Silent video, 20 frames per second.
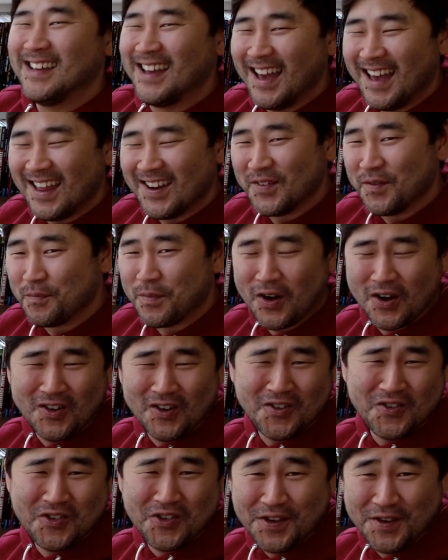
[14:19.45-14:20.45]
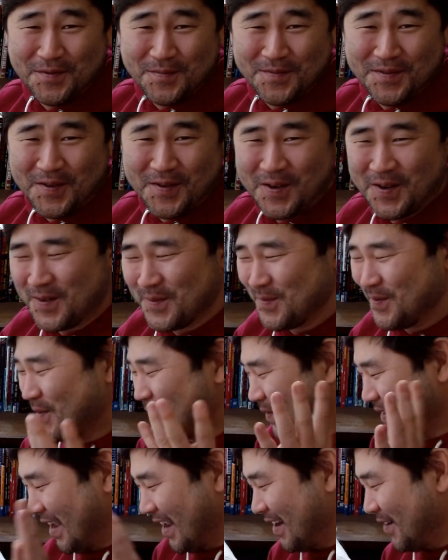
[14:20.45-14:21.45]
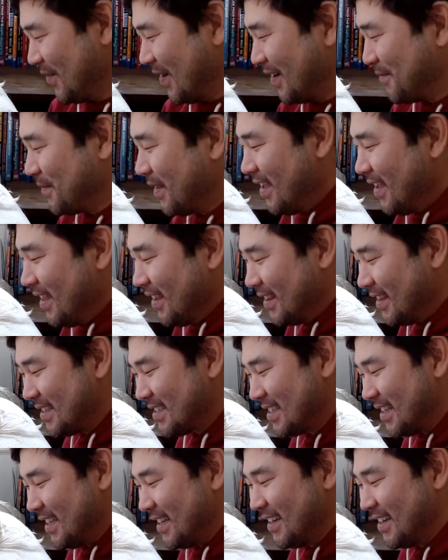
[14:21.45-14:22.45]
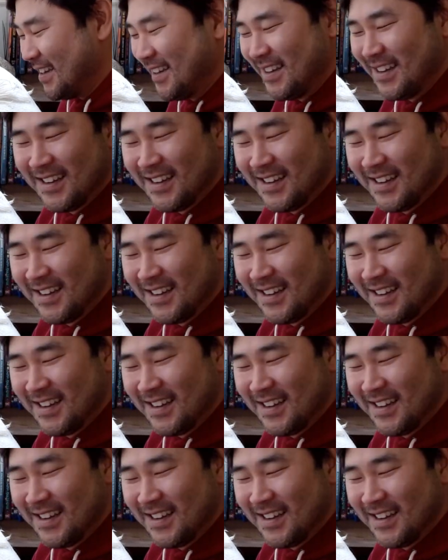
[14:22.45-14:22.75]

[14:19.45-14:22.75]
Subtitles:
I don't, partnership, or anyway, listen,